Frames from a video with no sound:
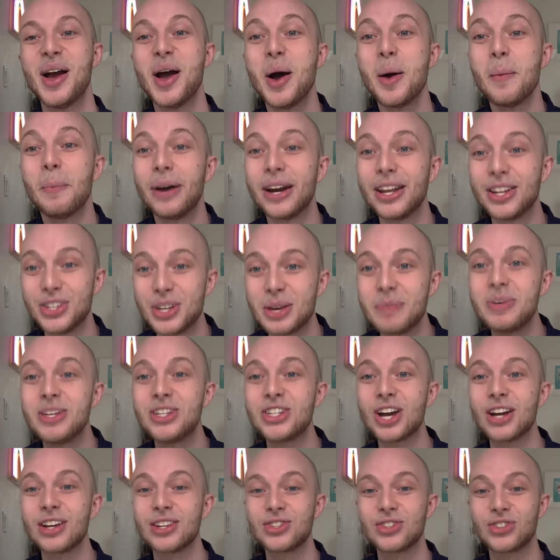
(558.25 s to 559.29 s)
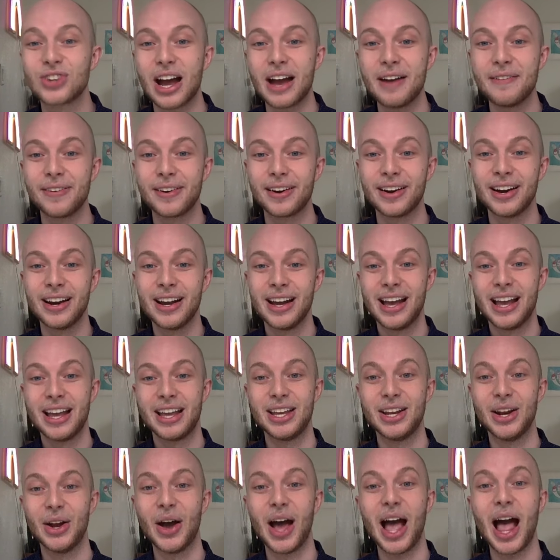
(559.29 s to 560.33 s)
but a Jimmy John's driver, you
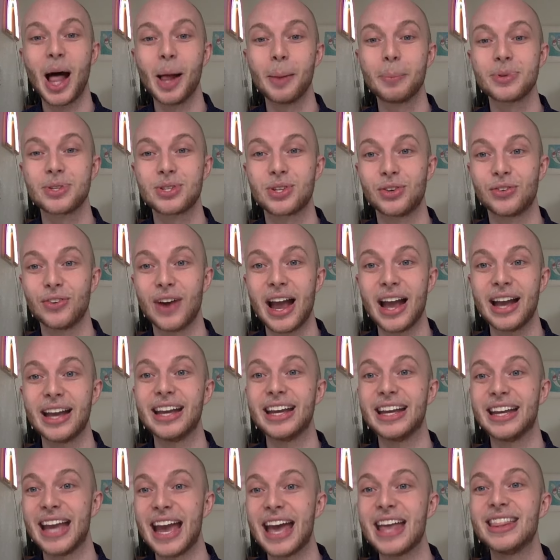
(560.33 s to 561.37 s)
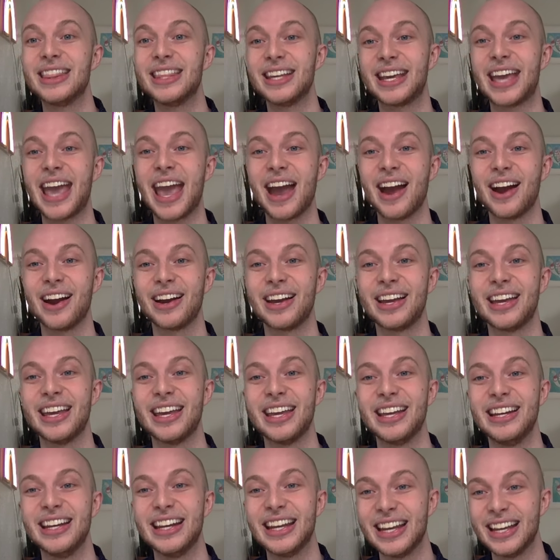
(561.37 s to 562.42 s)
know, helps Greg get the care he
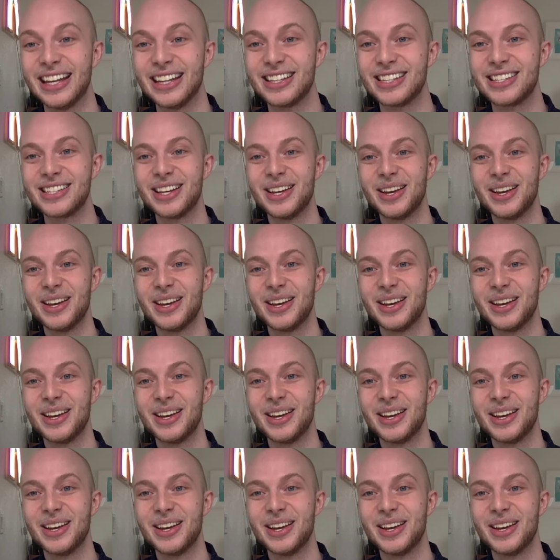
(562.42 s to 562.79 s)
needs.